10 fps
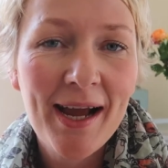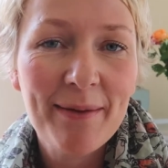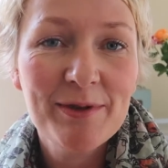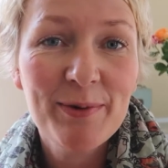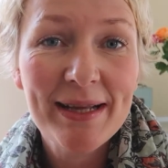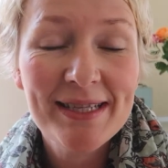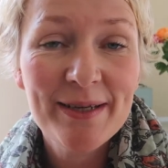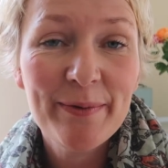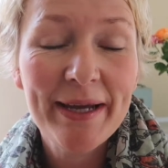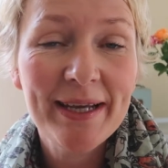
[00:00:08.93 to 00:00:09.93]
I'm
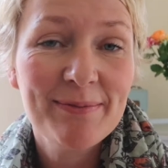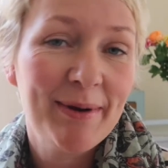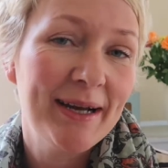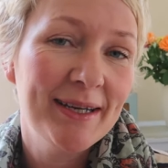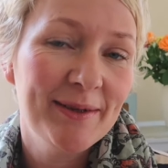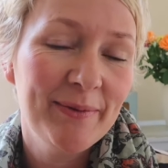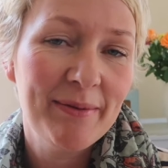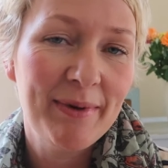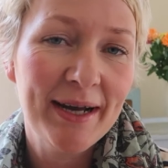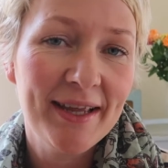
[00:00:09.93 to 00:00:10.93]
20 weeks pregnant
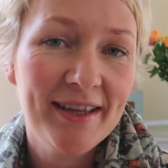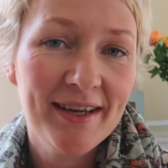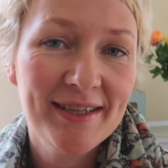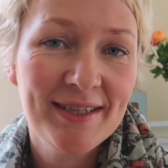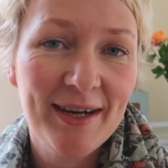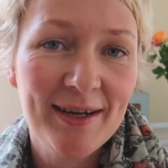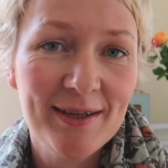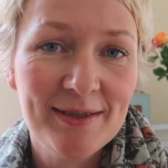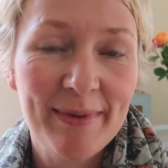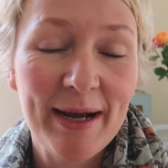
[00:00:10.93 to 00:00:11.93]
with my third child.